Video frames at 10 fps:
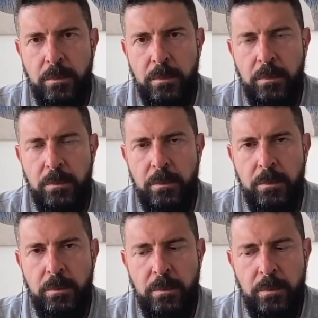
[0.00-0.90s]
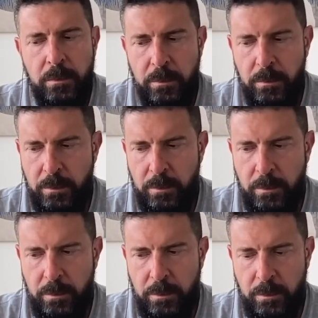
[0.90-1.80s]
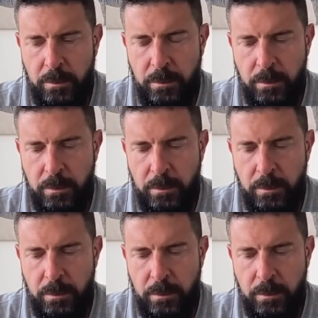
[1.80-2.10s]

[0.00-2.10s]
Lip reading: [no speech]